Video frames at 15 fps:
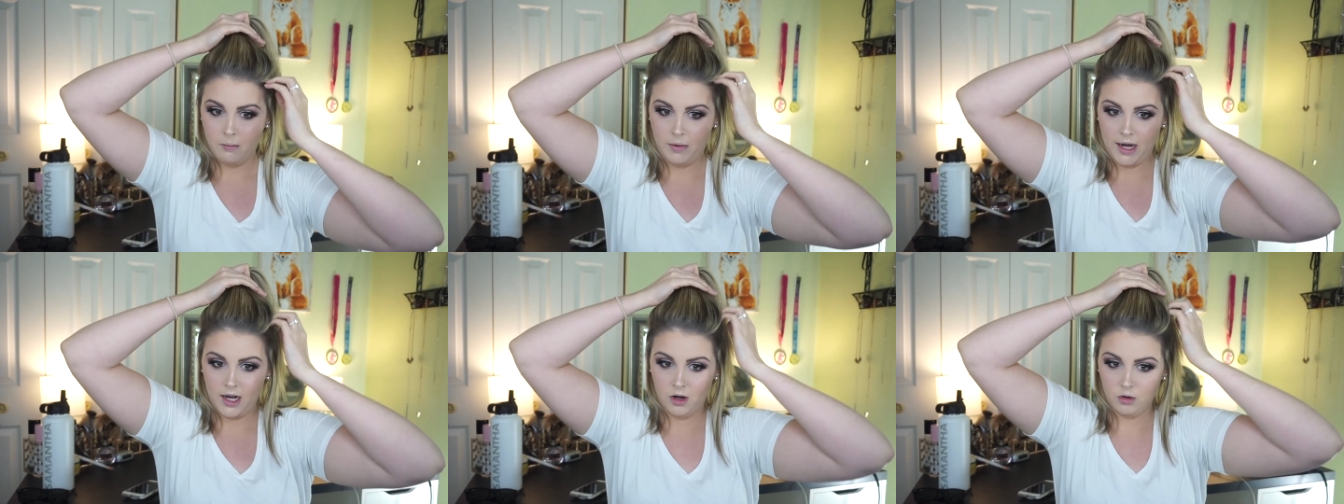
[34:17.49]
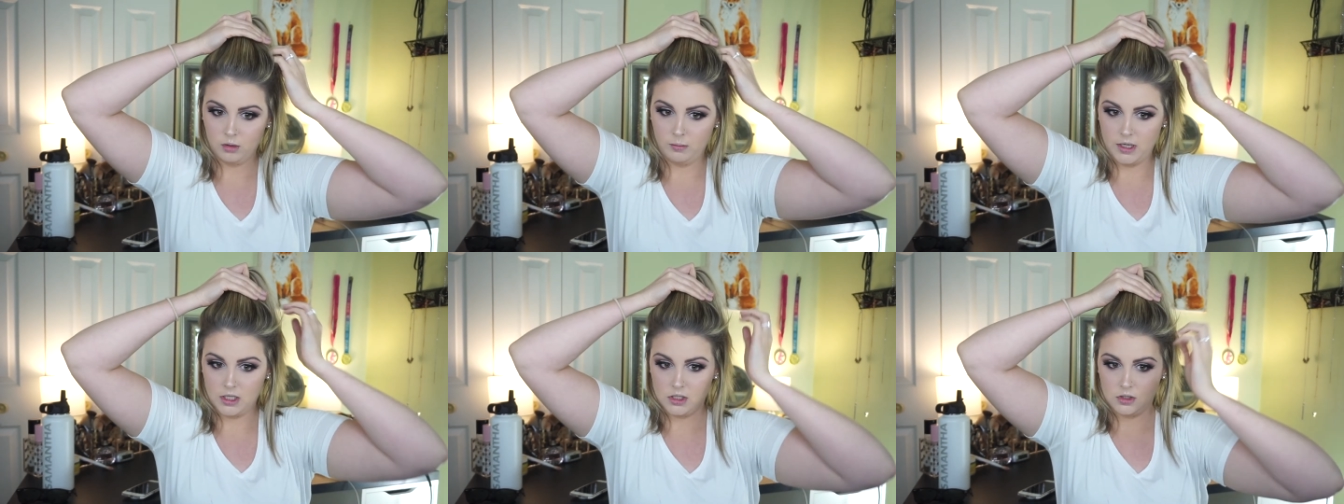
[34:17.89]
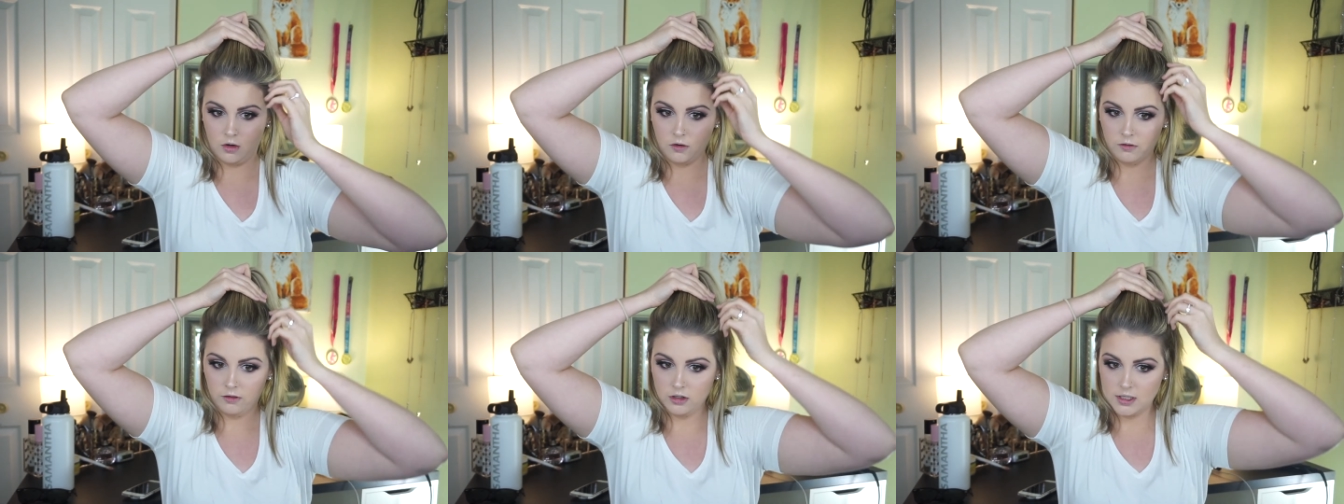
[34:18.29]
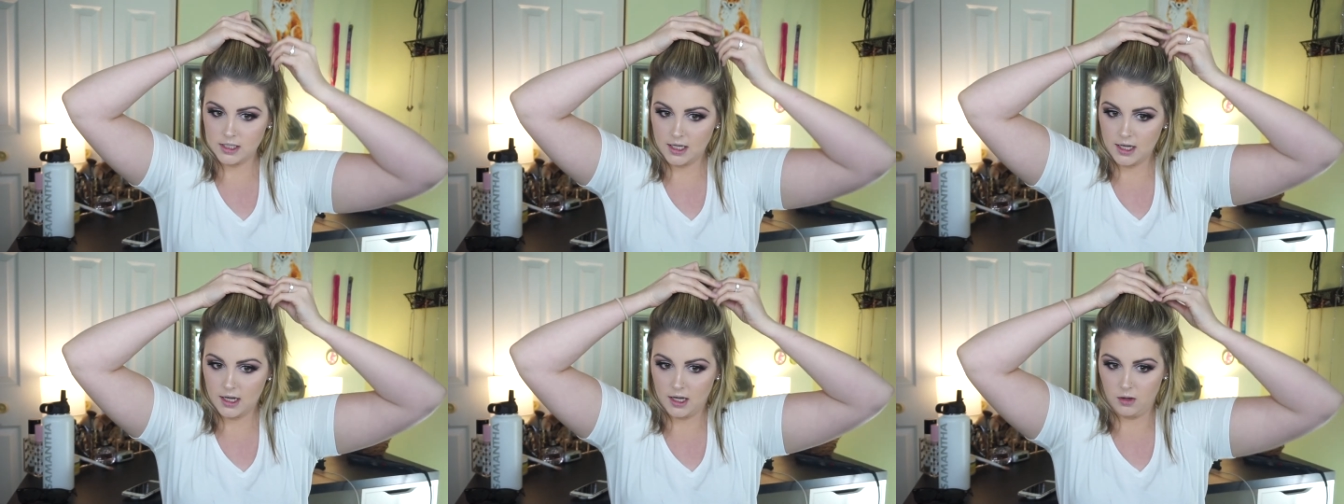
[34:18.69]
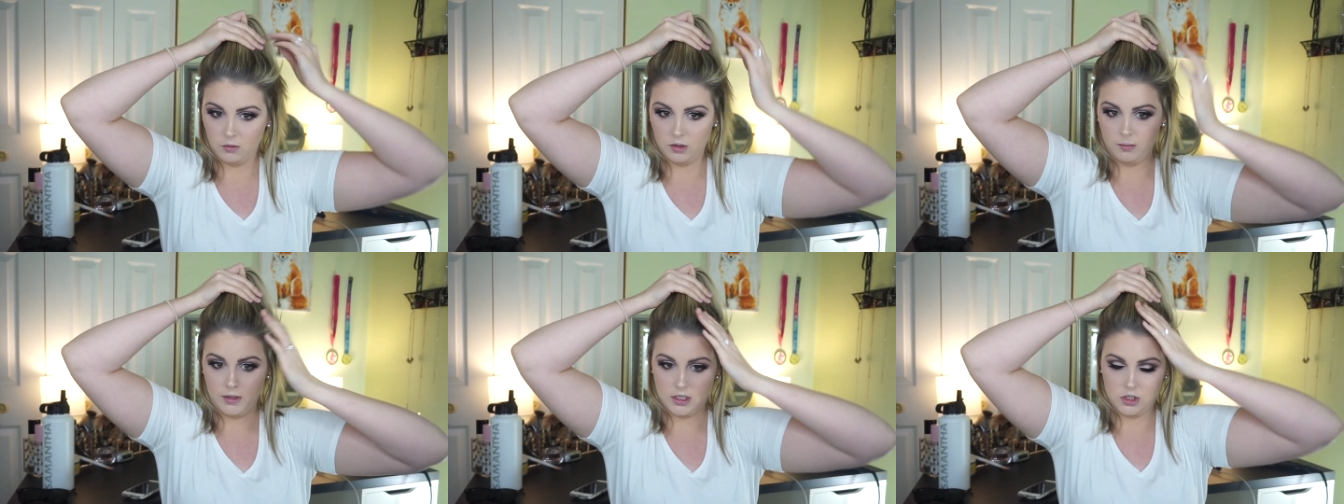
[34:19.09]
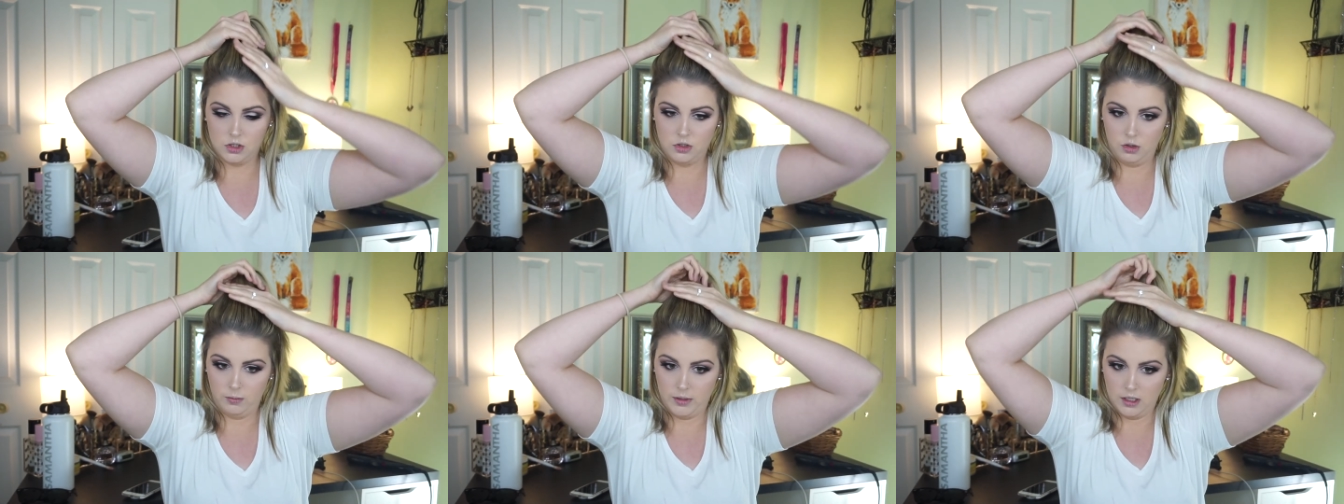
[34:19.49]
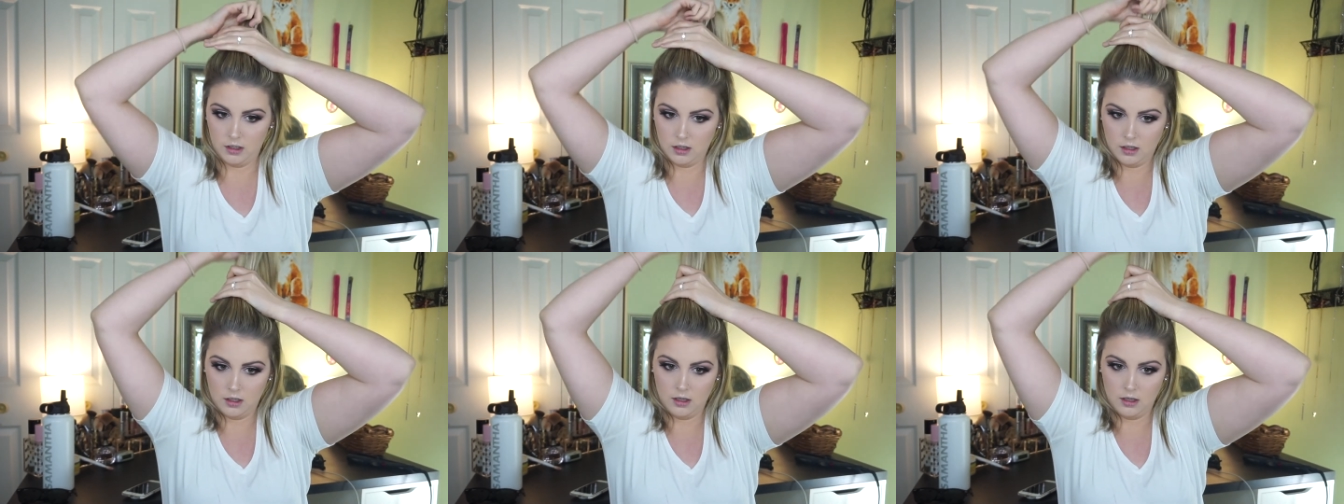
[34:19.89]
my hair would be so frizzy, it would be stupid.